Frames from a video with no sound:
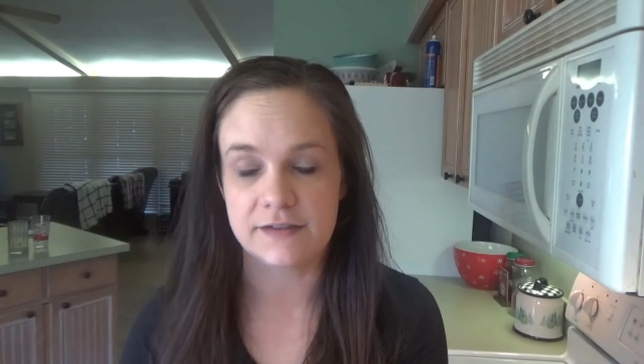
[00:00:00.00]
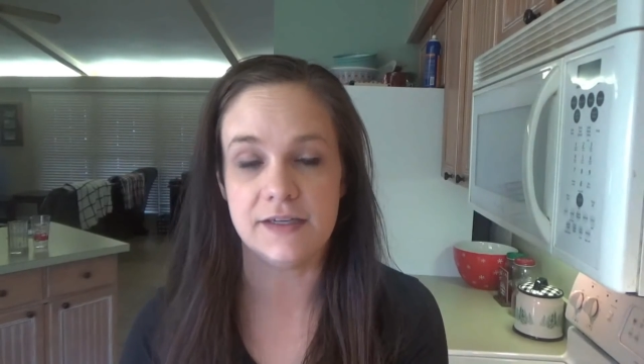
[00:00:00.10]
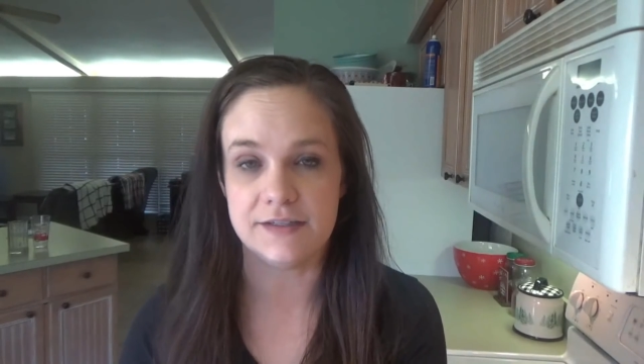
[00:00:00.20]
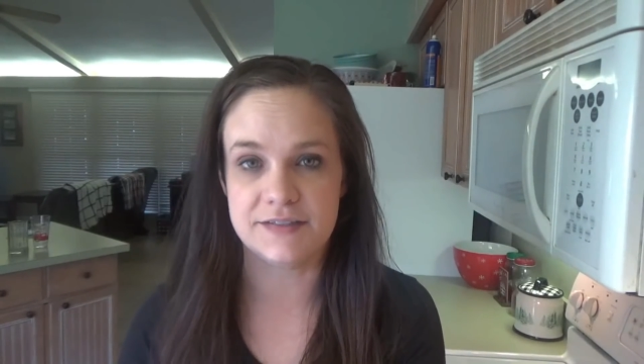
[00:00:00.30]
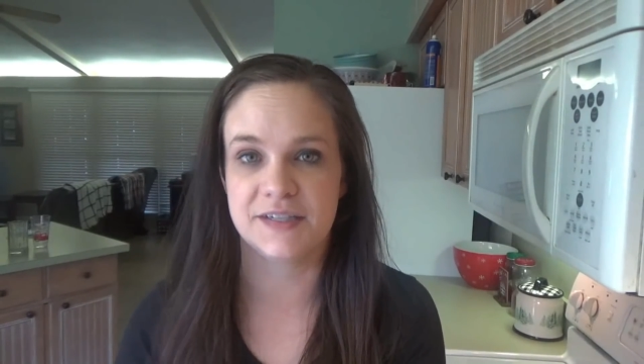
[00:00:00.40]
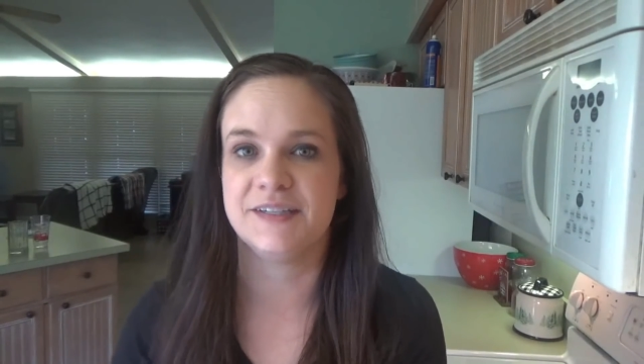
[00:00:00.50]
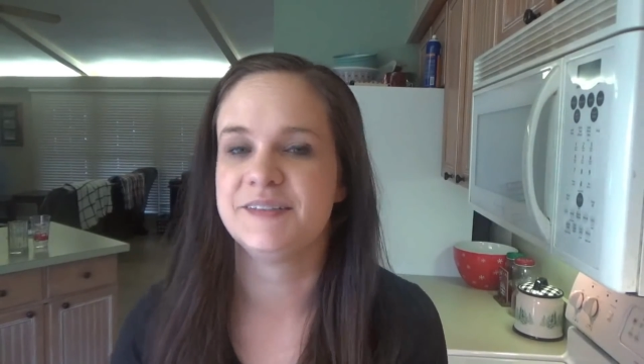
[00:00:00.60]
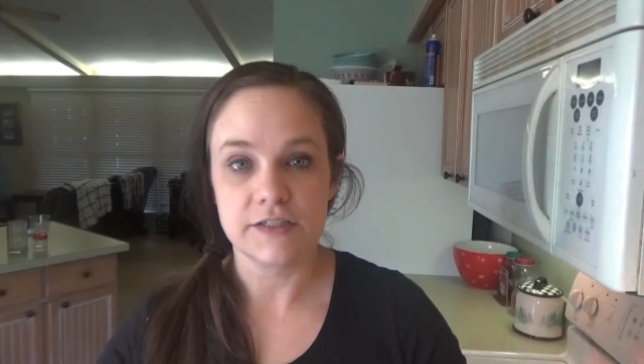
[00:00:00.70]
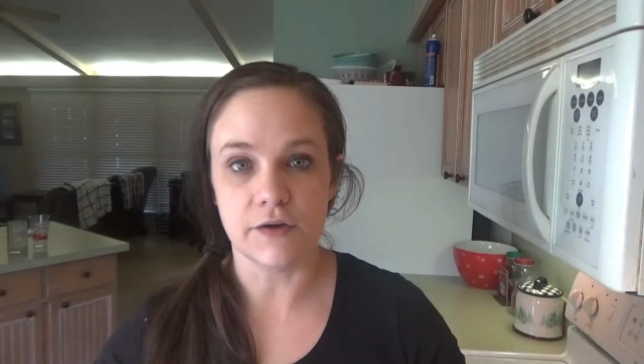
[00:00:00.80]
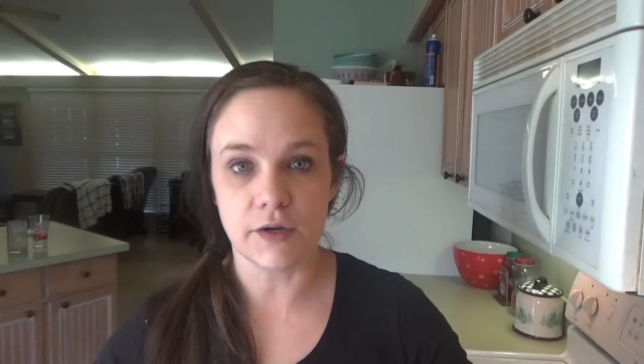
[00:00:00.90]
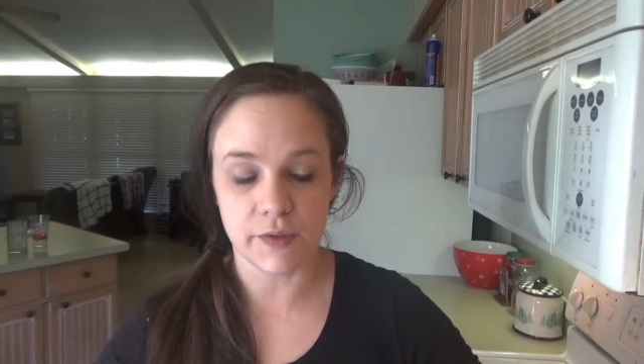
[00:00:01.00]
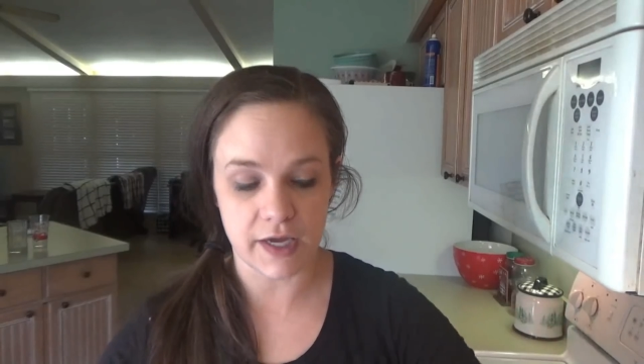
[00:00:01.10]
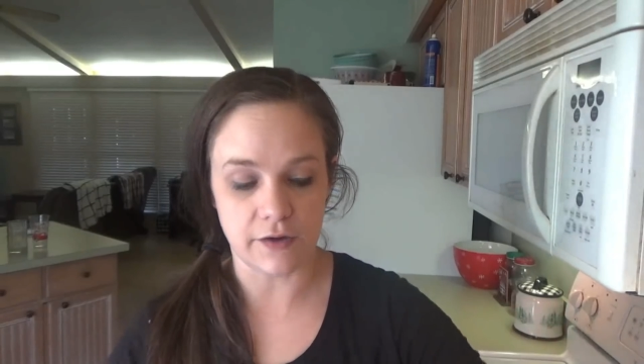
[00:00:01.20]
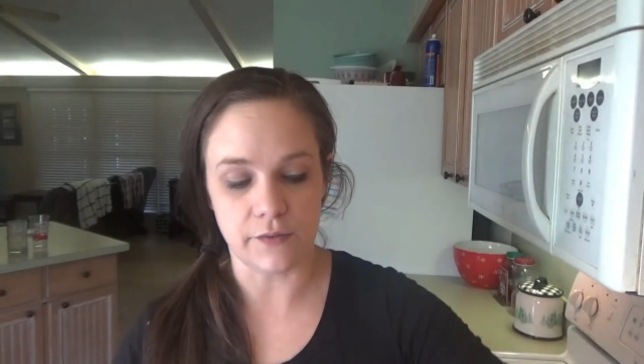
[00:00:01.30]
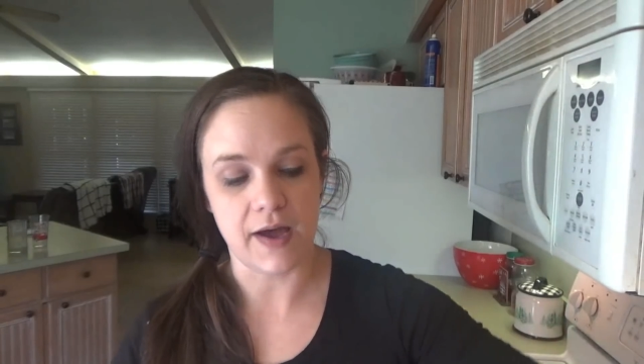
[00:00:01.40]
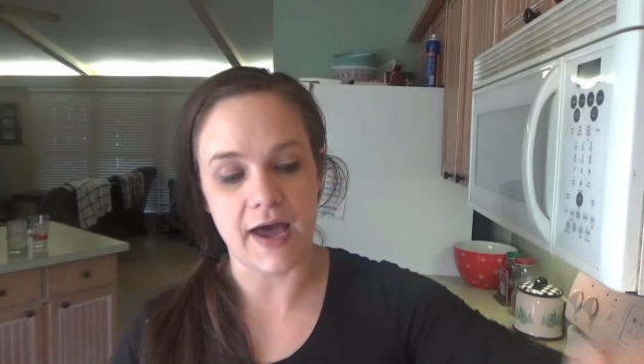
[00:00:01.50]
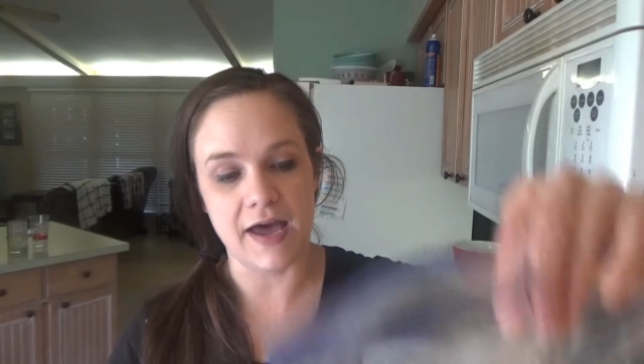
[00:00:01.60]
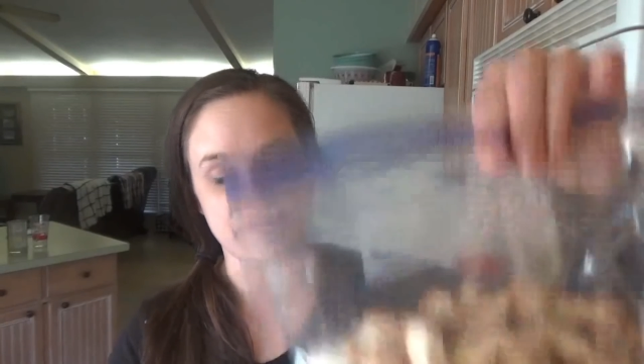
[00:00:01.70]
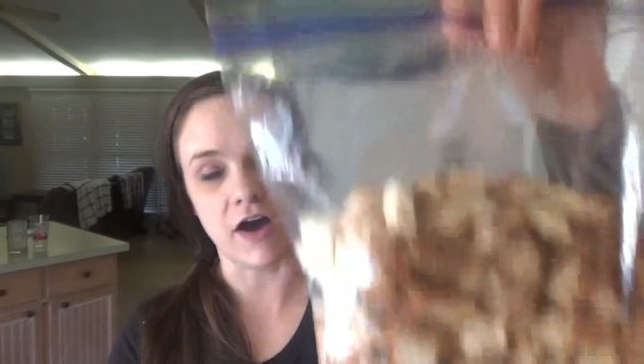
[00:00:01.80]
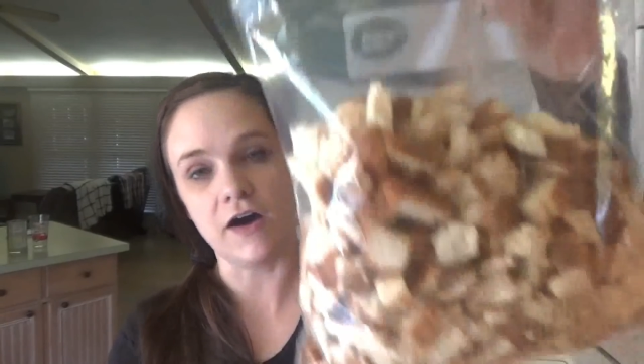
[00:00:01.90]
yes. So here we go. I
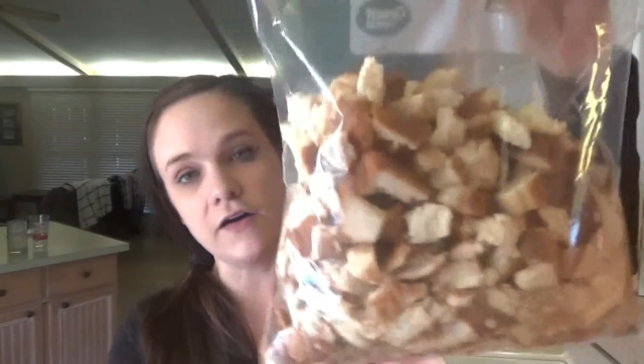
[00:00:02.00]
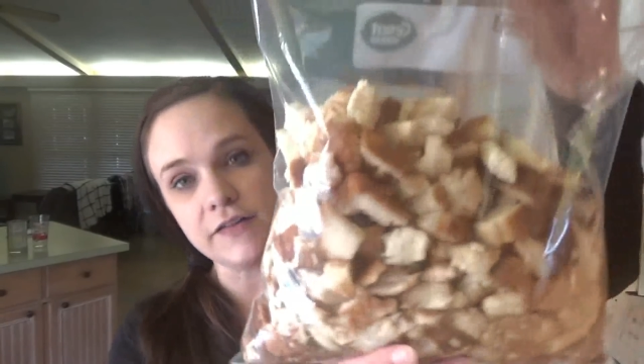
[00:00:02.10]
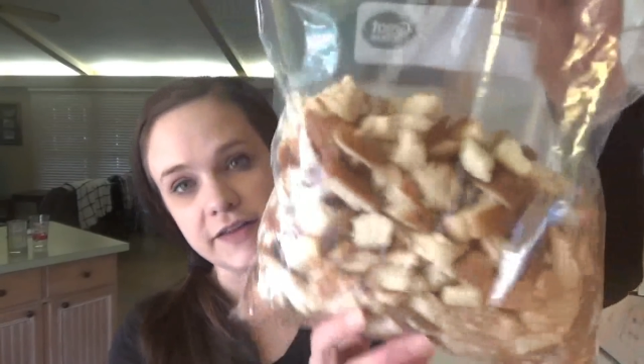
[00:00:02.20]
have all